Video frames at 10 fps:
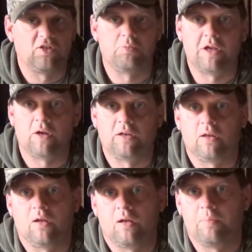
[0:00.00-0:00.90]
me on
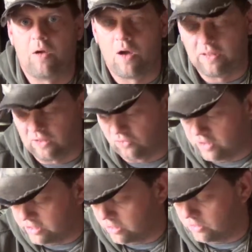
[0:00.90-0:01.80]
this
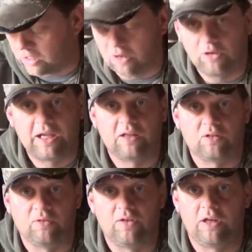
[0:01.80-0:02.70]
video, and I'll
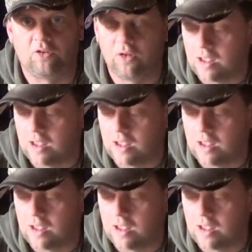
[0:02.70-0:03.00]
answer the videos.